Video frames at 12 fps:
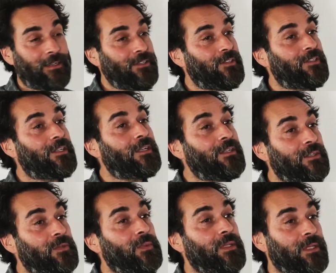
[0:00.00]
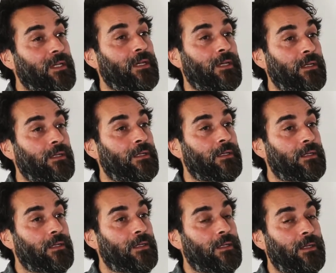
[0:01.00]
and I studied with her
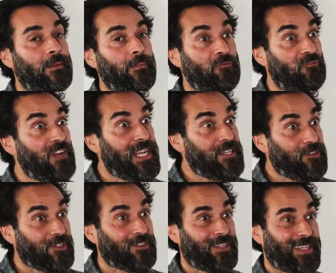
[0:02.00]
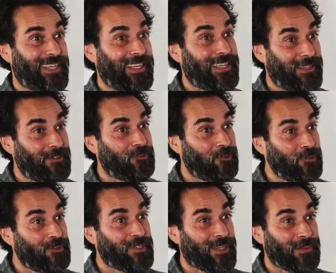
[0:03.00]
um, religiously, in the
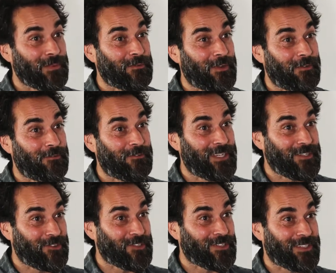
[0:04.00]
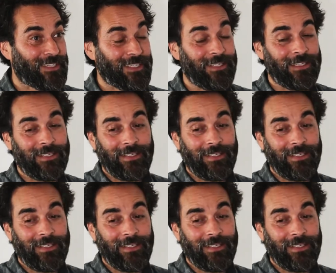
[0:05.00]
true term of, of religiously,